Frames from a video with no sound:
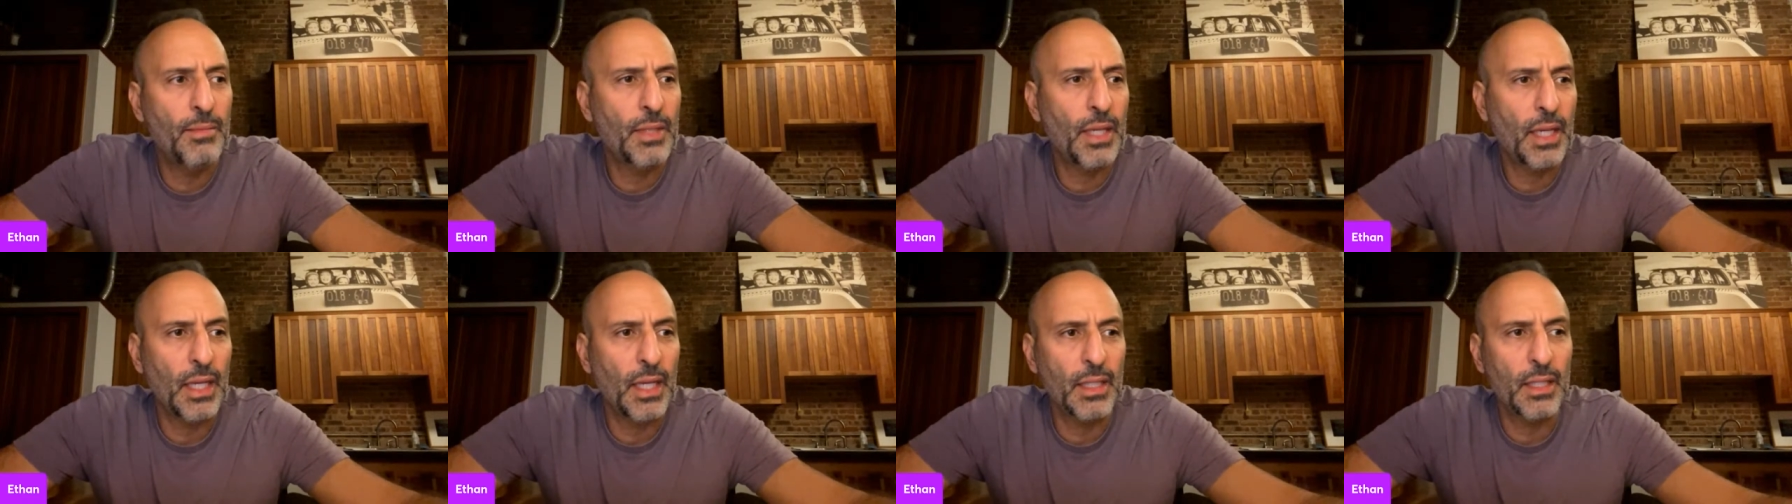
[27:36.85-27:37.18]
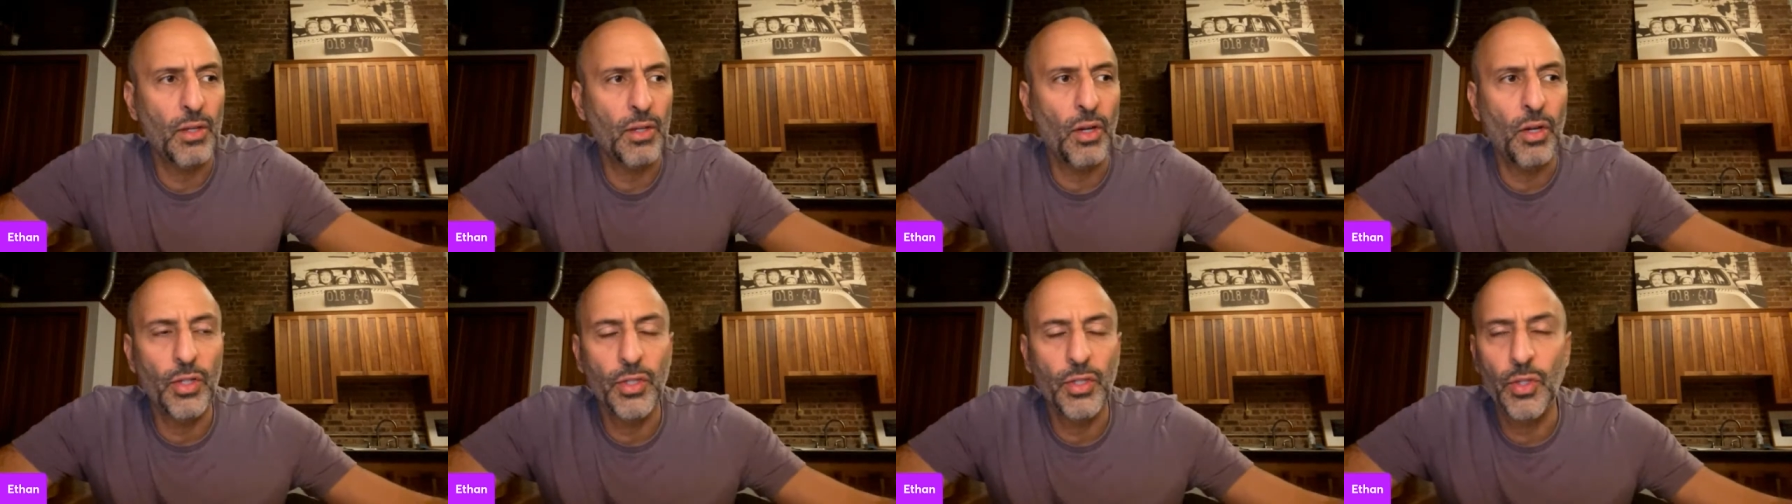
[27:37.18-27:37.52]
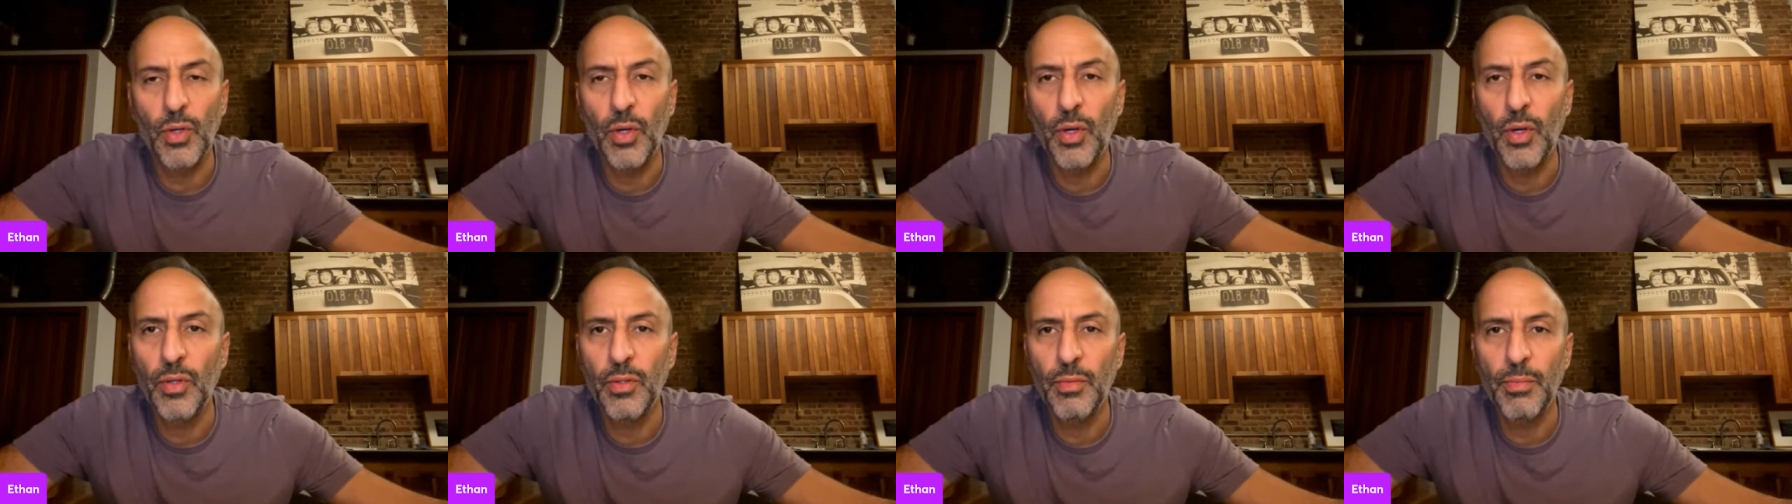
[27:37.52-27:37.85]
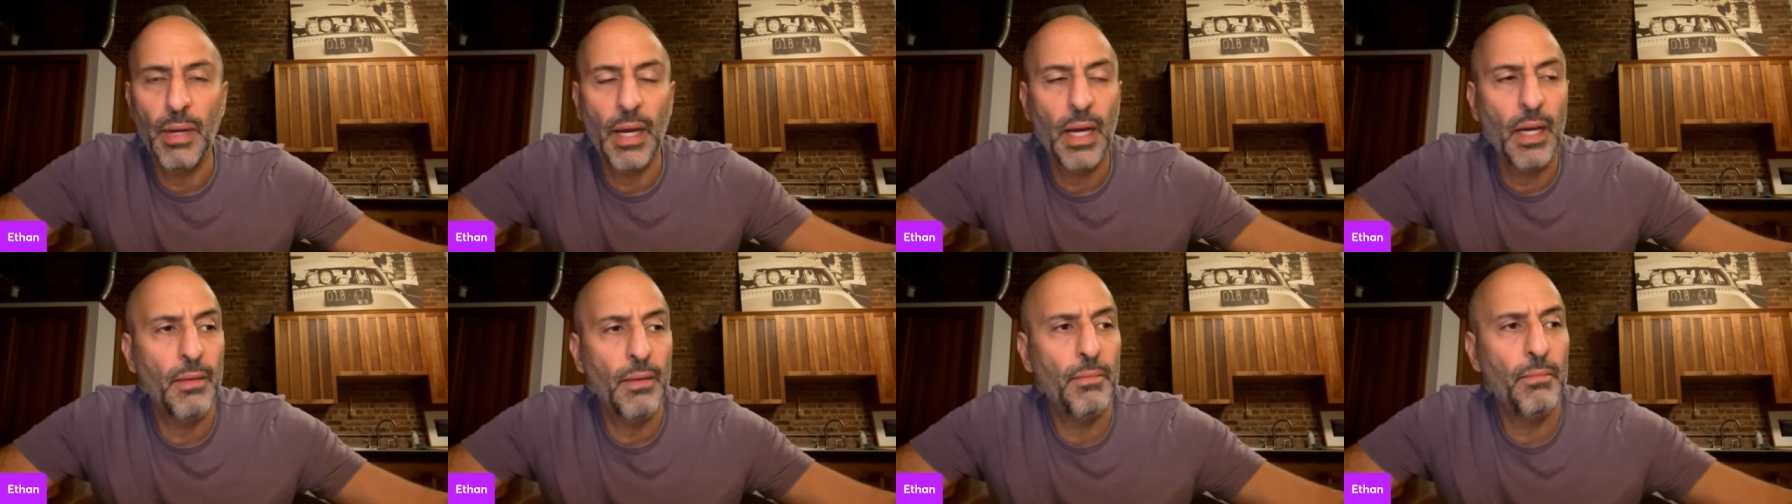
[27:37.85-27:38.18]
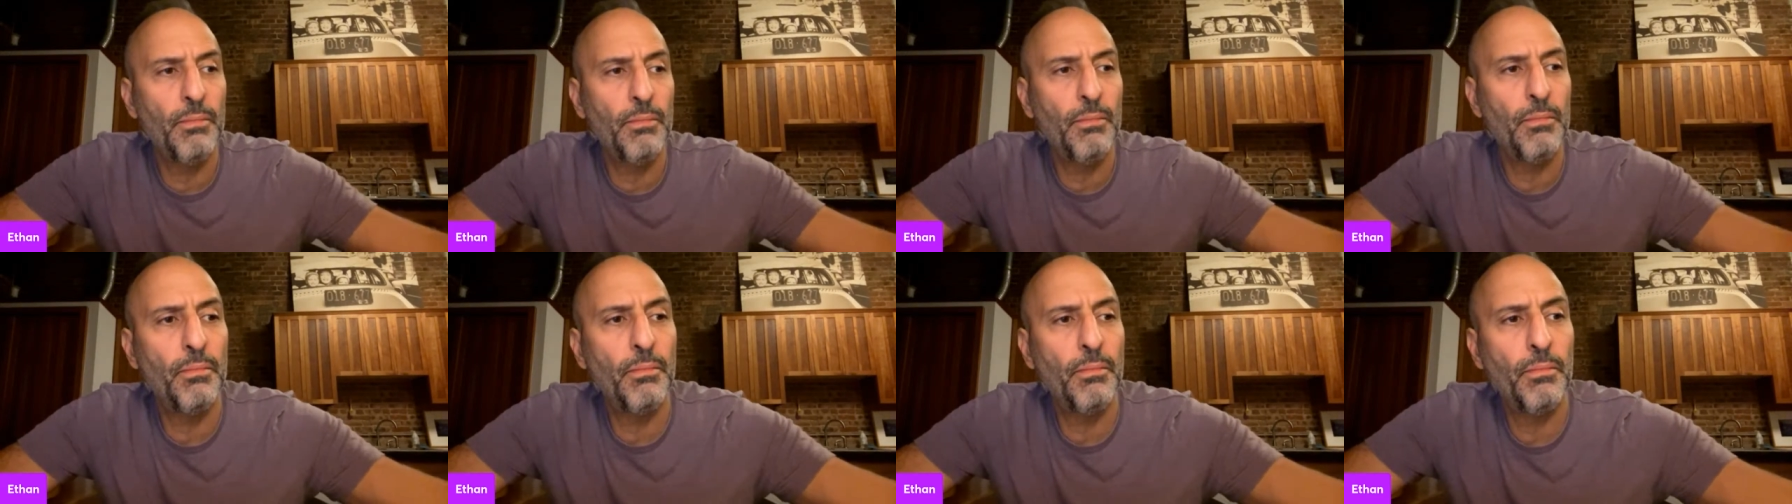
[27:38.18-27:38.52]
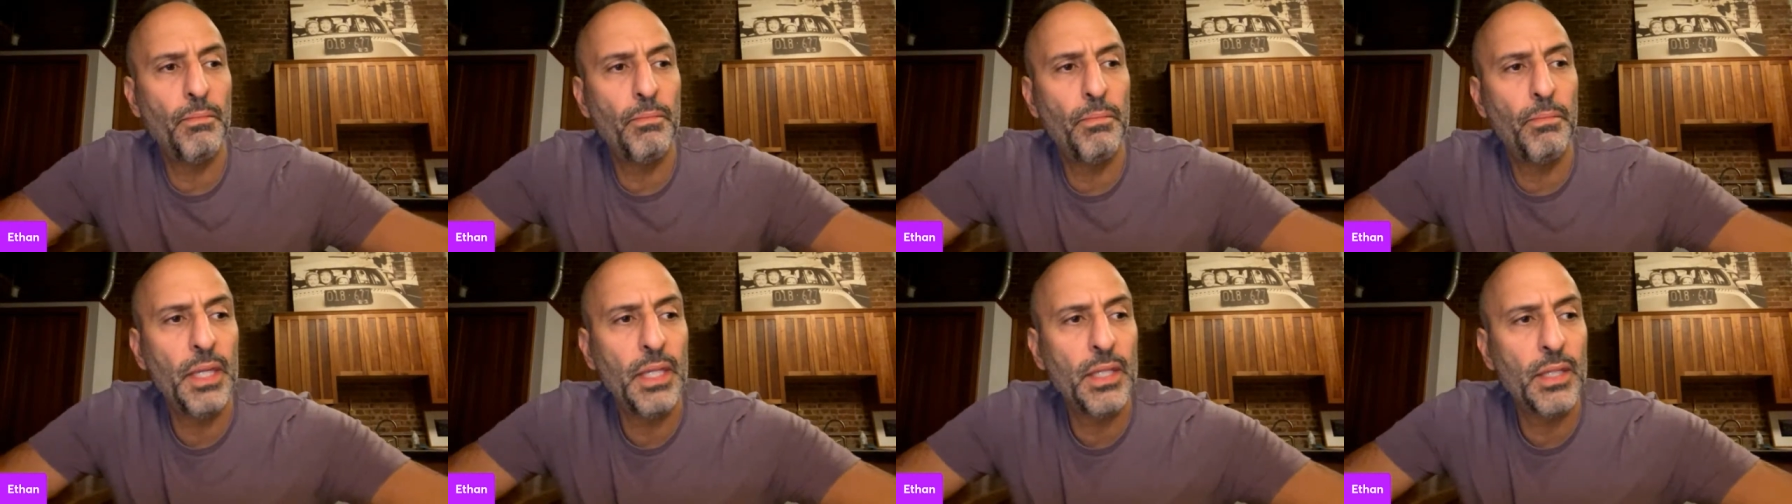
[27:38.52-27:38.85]
I guess also owned by
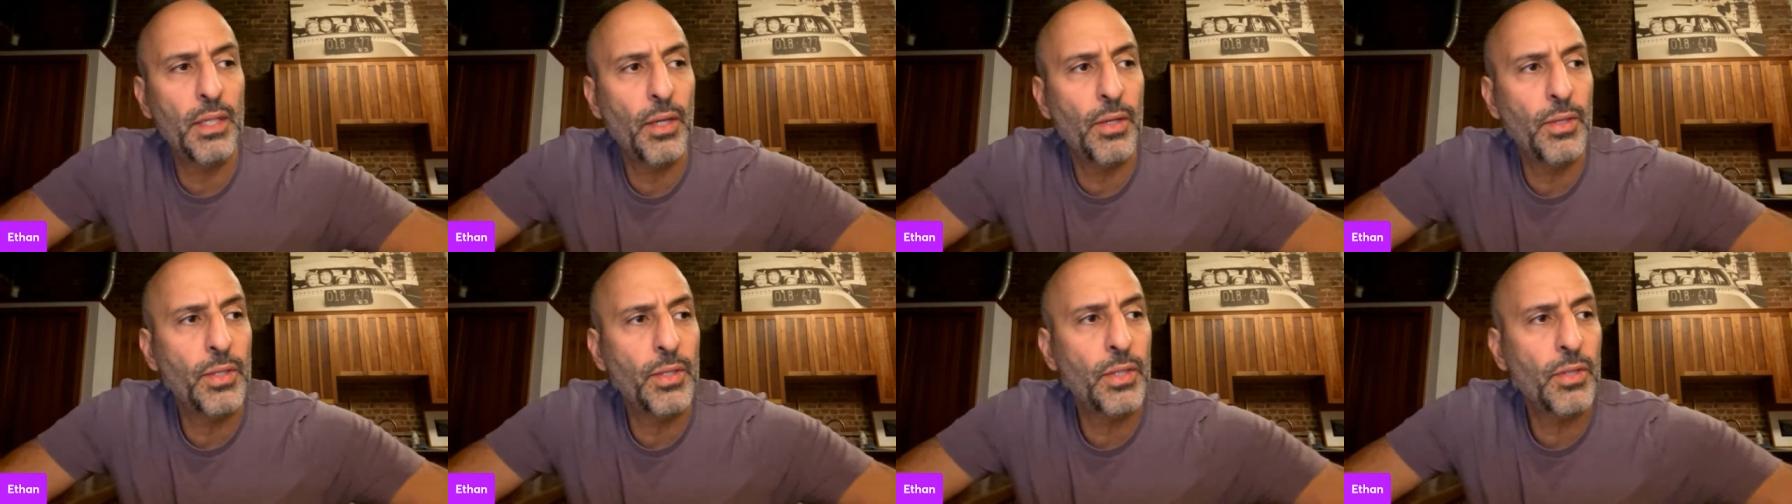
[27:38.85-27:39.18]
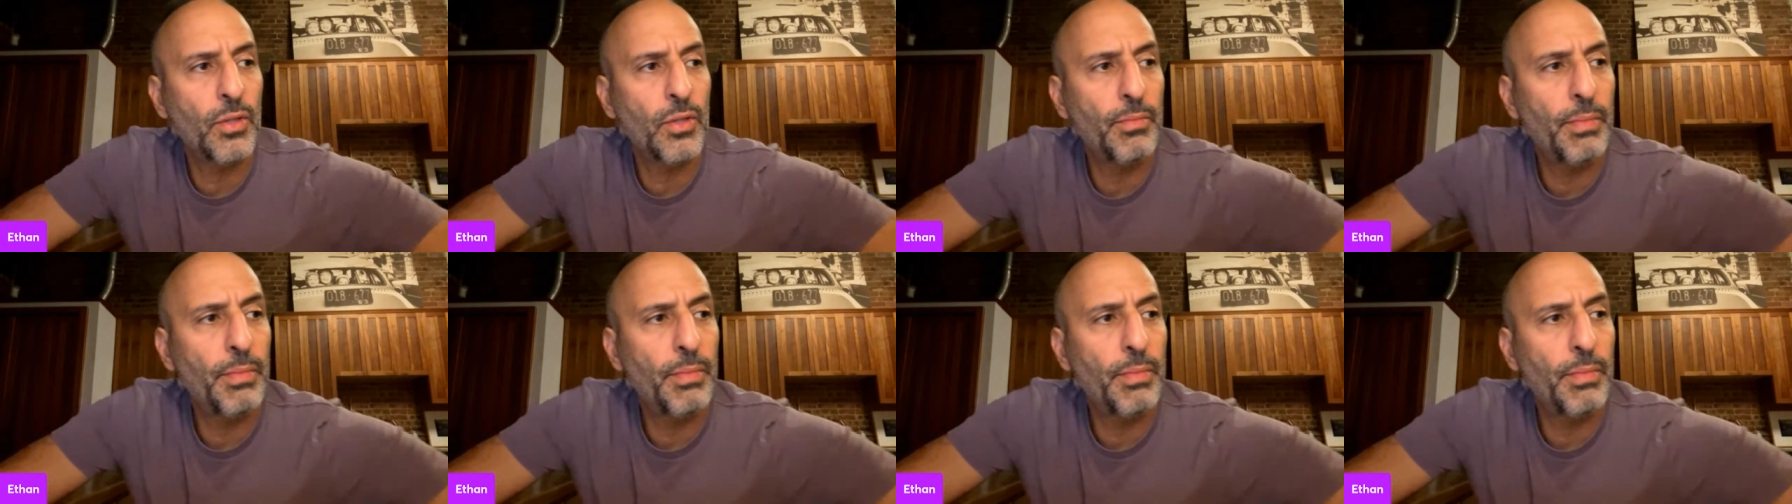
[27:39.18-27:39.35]
Bezos.